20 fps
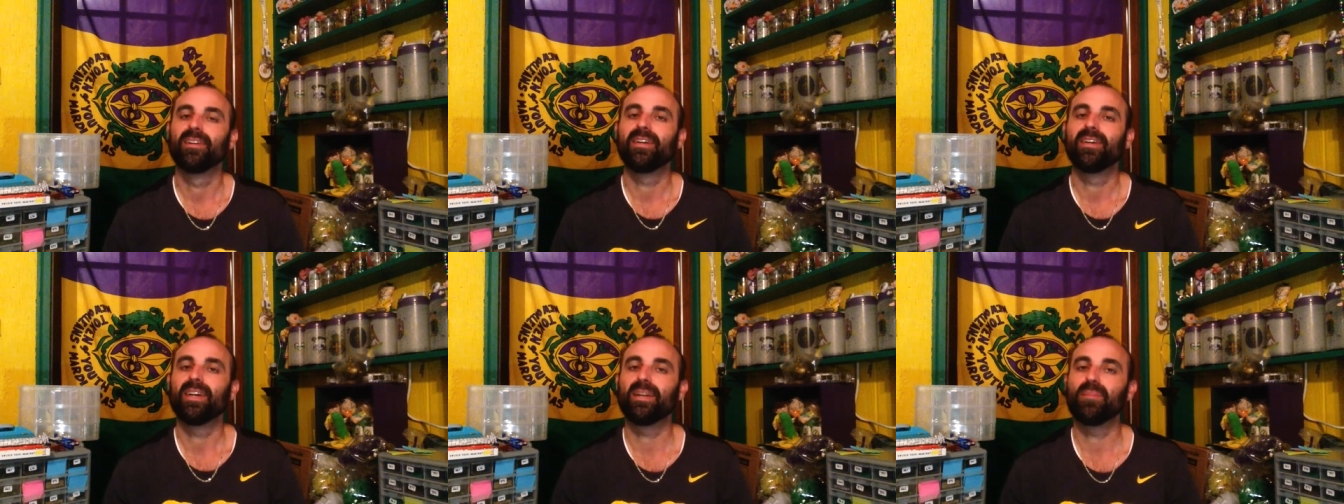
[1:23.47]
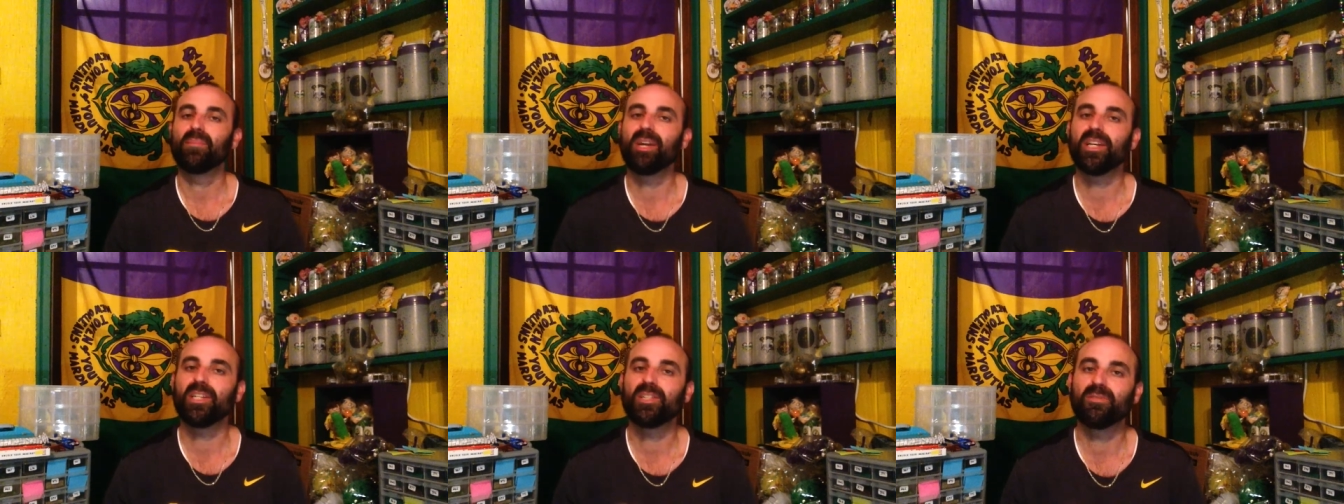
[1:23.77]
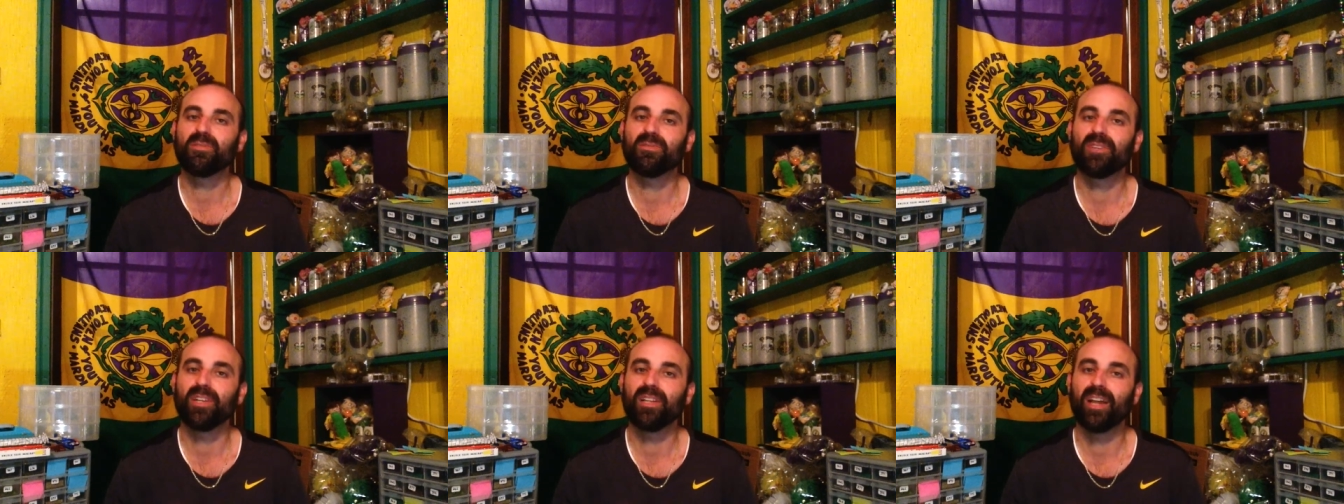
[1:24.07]
And it makes
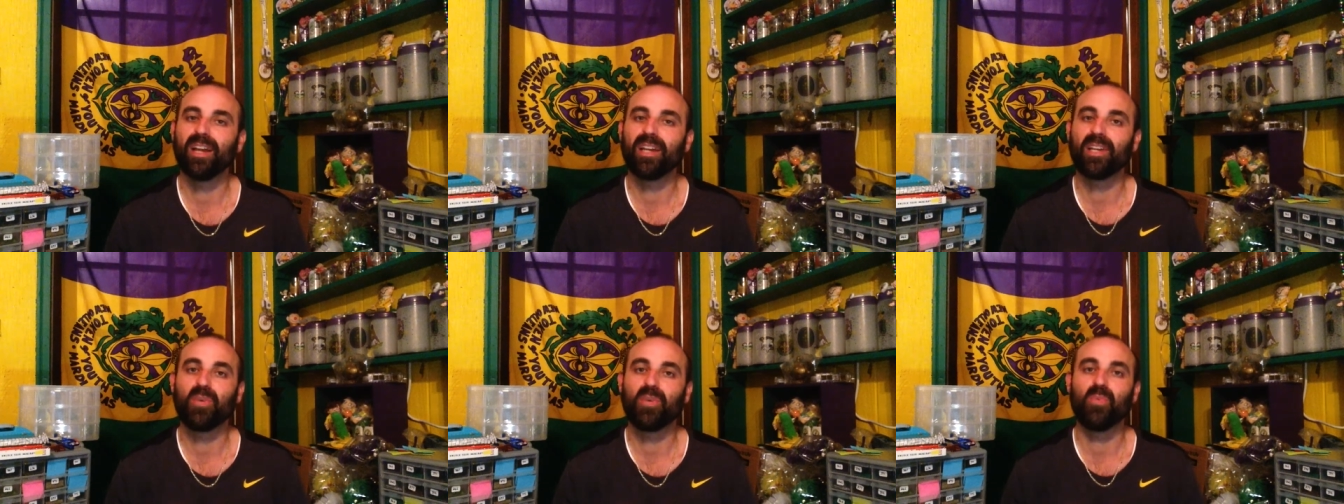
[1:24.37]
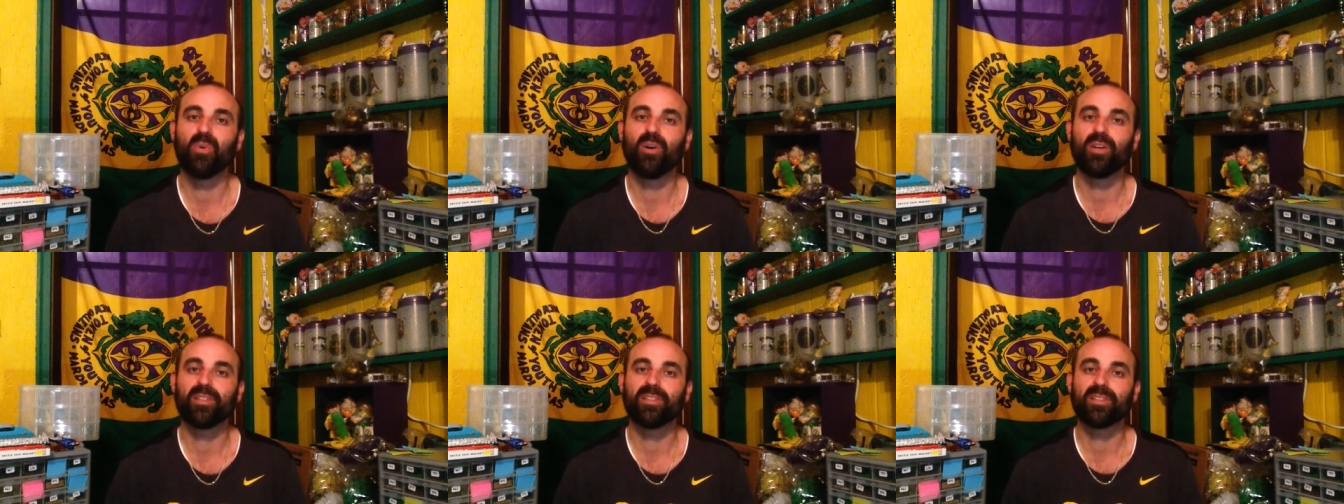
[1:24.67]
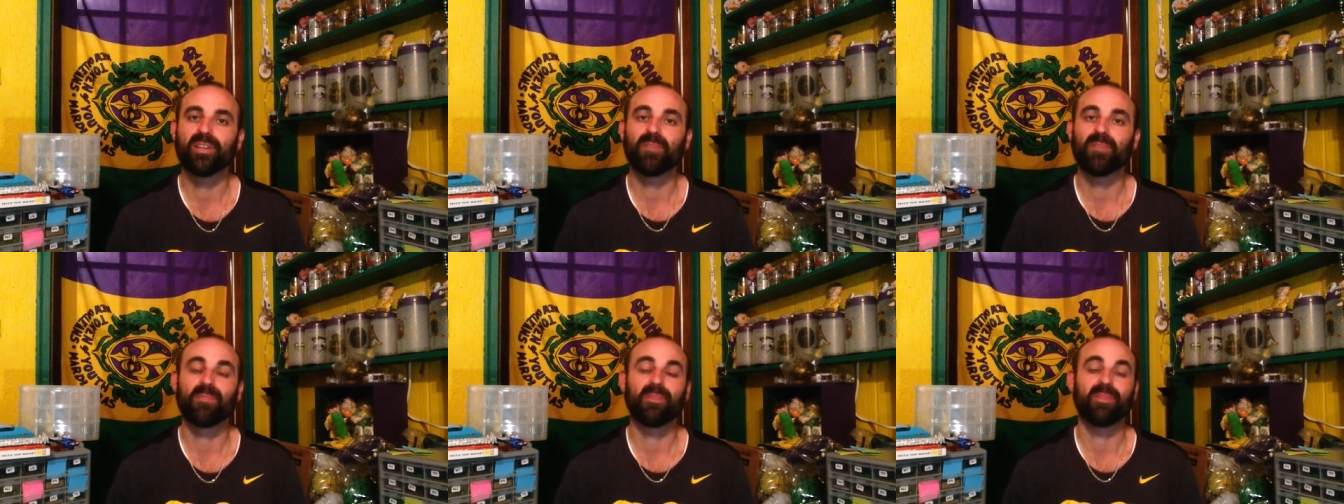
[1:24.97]
you feel like you won
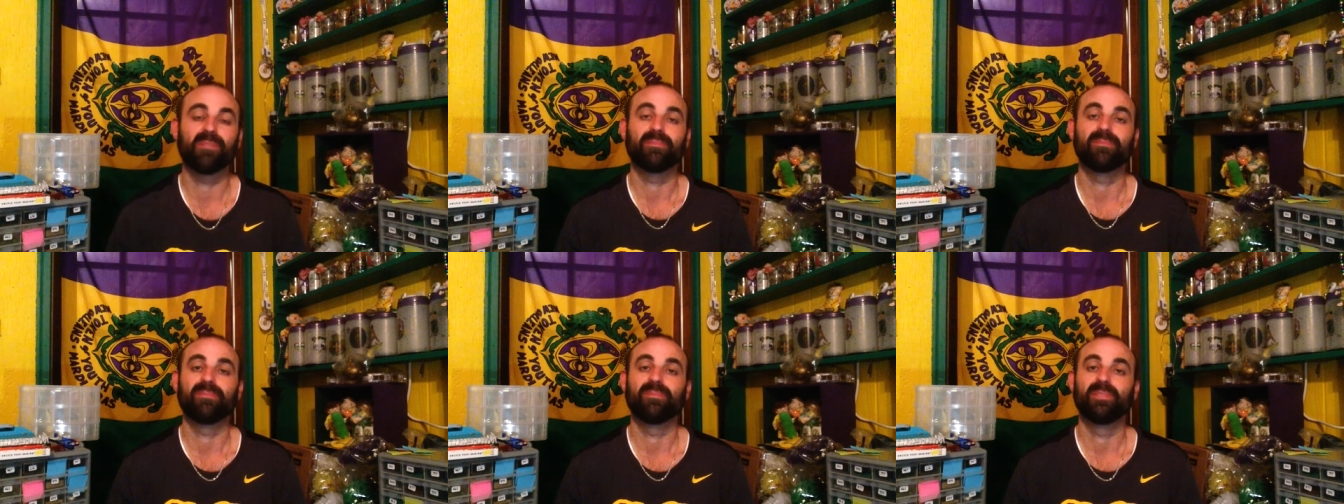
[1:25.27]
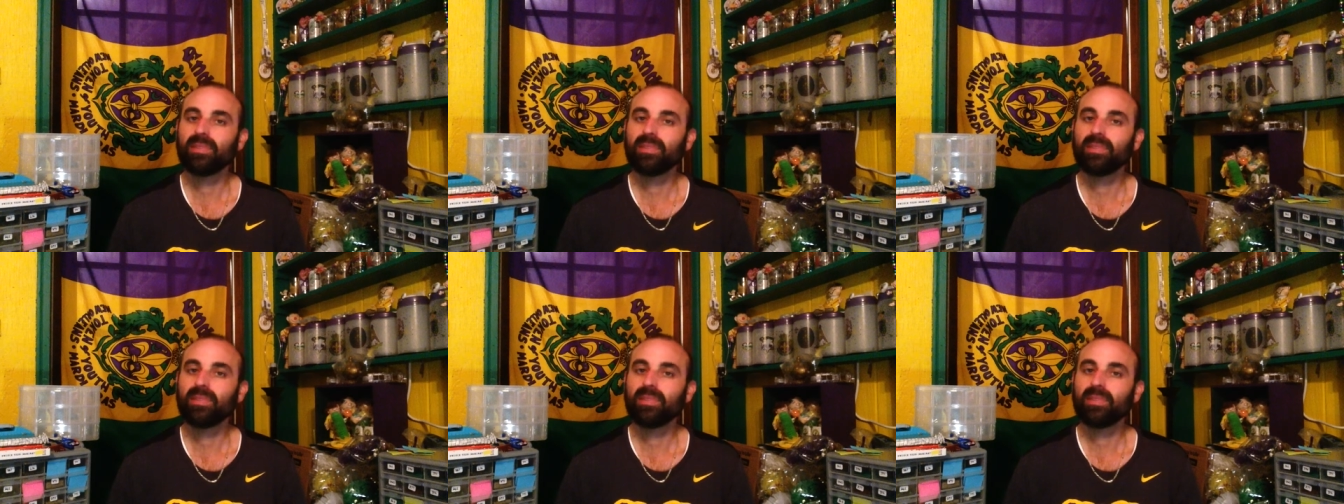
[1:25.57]
something.